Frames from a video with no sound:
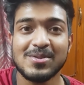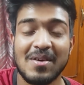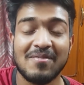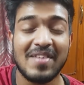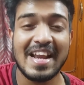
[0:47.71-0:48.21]
So
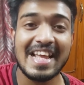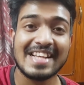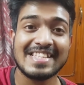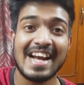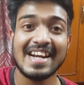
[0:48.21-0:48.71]
I'm very
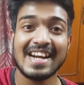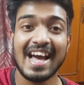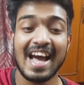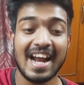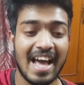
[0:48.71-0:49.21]
excited,
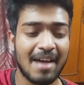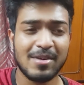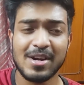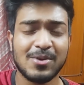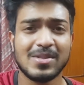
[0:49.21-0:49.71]
and I'm
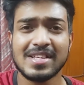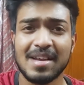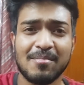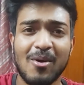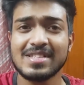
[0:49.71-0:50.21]
gonna do this
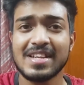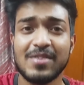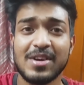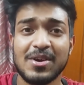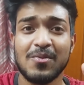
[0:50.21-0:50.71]
unboxing
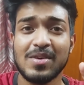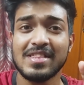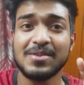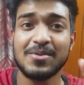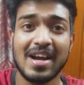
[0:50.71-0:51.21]
video
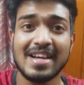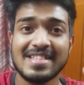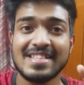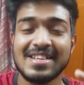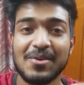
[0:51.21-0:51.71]
with you
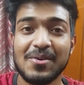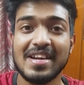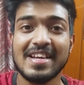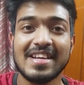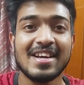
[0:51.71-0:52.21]
guys
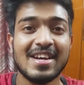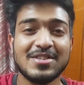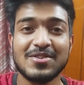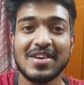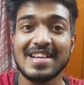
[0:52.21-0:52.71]
only,
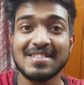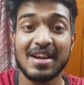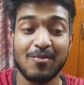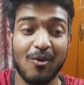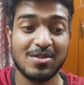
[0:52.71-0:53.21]
so you guys
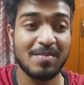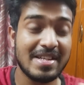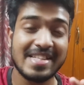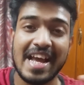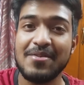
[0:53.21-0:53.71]
can watch my
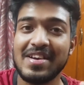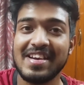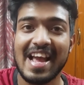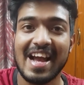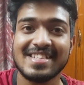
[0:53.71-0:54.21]
genuine
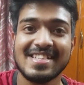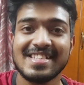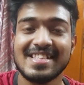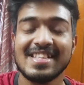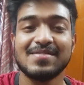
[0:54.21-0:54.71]

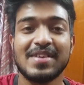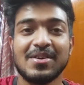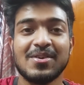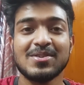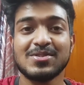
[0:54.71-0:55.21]
reactions in this video.